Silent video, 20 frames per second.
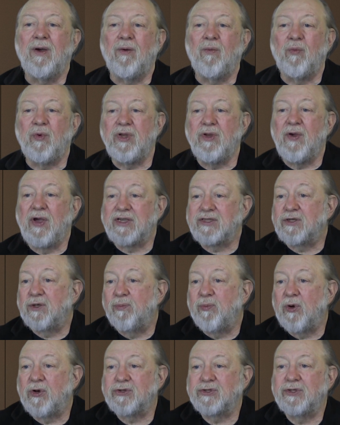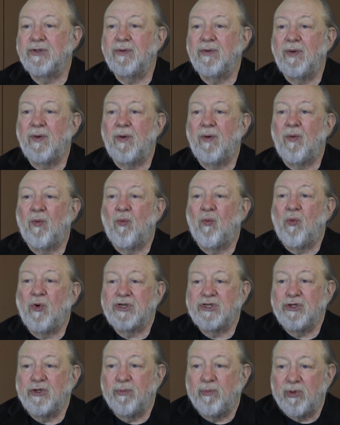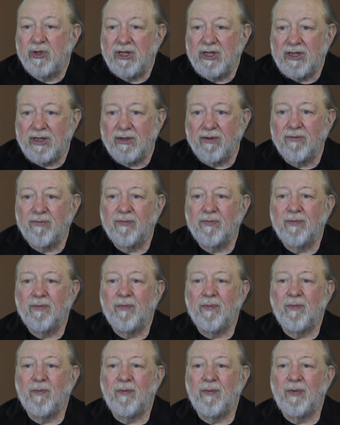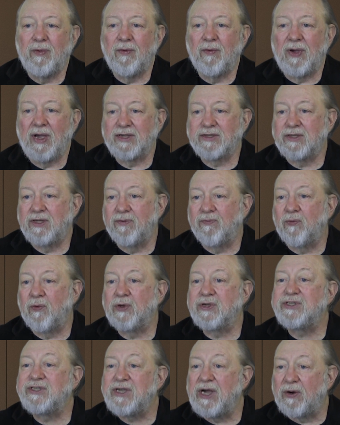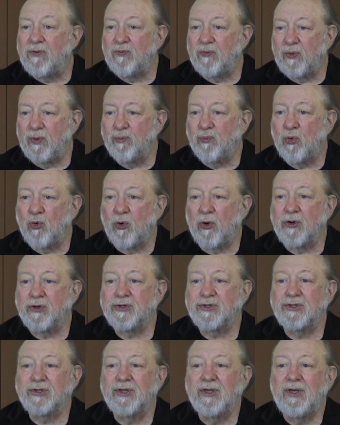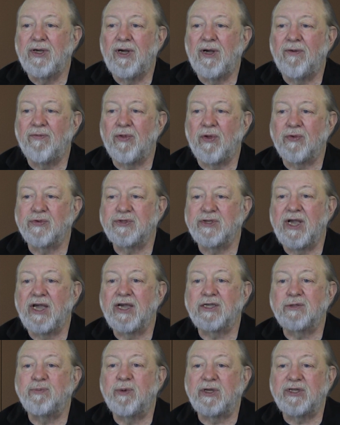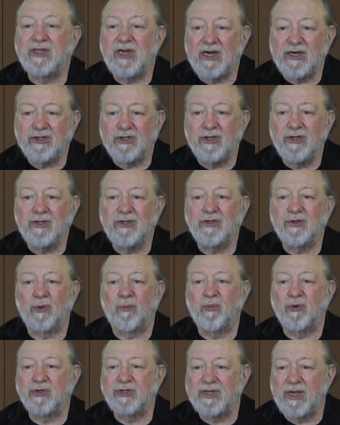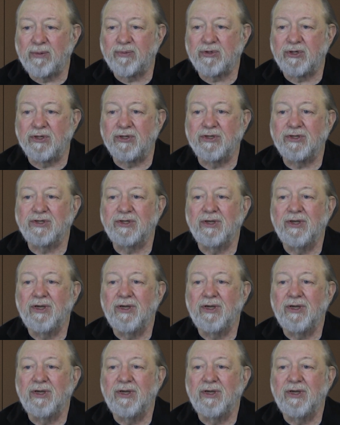When you ask a person, what do you believe? You're asking for a self-report of those expectations or perceptions